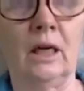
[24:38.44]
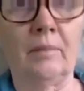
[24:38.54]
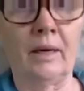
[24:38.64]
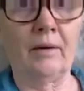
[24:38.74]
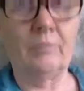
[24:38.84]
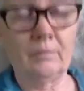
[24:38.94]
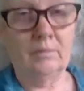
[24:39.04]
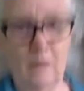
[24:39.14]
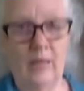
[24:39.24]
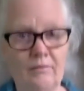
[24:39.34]
about
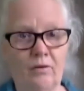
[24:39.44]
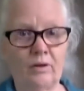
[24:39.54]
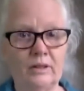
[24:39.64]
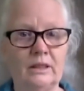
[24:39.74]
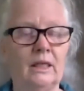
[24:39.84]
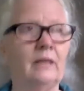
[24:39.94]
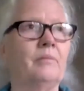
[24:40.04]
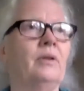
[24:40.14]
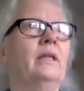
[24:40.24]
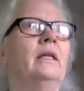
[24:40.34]
not focusing on the
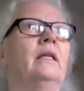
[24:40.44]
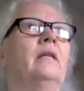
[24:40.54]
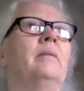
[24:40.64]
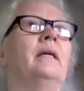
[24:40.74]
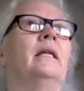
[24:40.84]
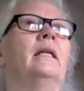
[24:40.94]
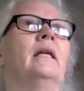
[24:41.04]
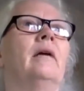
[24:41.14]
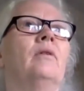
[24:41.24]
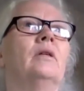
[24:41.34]
breathing in the beginning
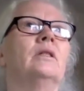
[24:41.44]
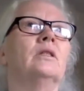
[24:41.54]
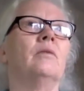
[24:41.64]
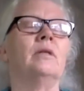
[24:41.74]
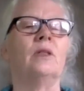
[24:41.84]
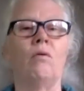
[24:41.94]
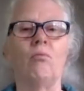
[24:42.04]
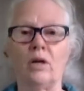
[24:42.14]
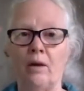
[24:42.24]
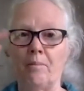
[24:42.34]
level is that we don't
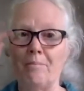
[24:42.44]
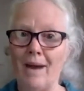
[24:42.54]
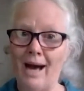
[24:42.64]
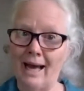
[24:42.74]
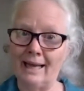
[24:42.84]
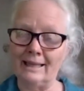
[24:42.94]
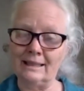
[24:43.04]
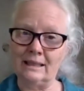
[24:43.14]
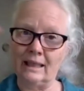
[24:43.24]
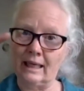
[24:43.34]
want our
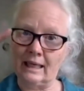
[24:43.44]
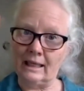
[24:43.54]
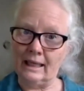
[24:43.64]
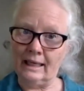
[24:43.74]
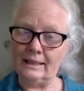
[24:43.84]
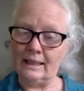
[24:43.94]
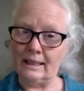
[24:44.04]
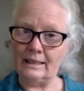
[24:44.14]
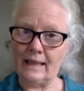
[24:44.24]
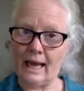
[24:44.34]
mind to get linked and
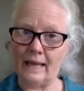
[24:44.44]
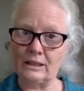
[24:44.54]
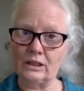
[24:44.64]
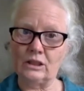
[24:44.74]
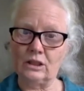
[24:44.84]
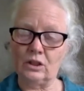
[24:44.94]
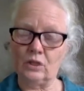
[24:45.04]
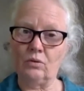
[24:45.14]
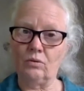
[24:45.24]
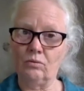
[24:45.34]
attached
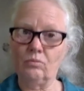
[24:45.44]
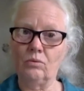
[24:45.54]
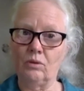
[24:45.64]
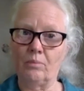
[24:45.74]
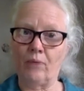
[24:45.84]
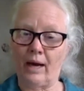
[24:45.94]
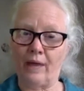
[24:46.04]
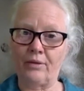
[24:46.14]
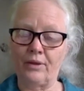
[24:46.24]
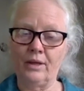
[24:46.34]
to the breath
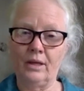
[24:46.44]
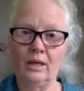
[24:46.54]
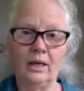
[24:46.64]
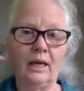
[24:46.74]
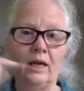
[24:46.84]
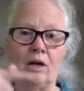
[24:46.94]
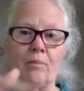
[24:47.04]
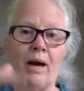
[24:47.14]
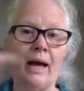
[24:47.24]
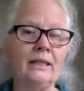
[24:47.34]
and our
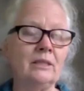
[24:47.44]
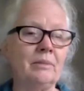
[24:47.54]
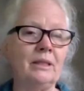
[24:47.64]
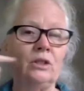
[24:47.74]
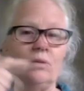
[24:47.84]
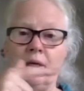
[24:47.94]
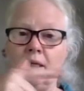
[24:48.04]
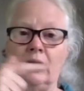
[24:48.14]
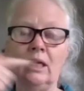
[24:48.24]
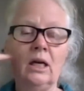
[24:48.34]
mind to be
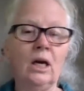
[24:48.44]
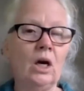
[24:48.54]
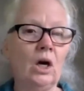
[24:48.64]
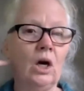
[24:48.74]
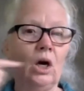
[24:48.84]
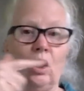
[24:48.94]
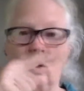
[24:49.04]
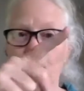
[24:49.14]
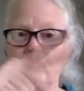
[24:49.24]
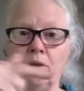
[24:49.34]
doing a
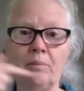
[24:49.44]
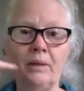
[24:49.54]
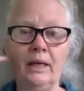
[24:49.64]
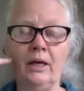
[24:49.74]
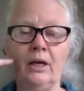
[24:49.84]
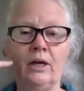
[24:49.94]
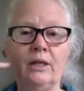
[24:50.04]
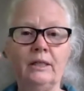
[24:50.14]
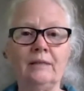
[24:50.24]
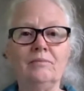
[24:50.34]
whole trip here.
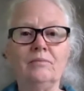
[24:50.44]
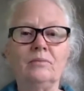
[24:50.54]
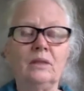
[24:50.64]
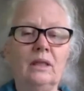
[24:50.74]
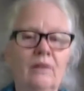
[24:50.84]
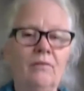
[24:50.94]
If